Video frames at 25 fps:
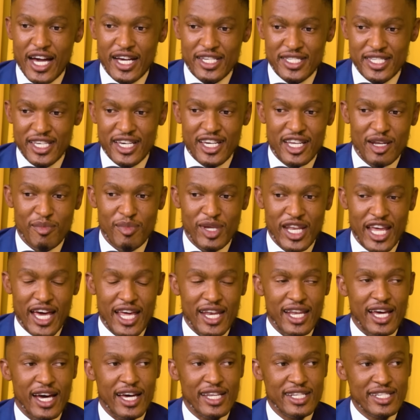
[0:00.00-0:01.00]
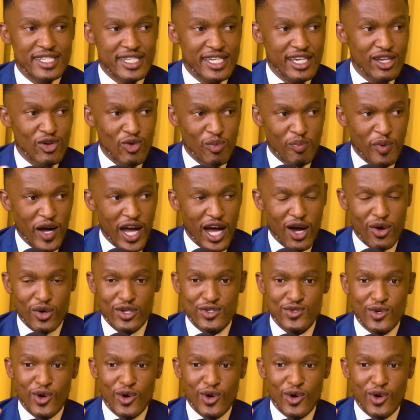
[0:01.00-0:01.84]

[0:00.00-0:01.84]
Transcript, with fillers: I'm a criminal until you pagwa.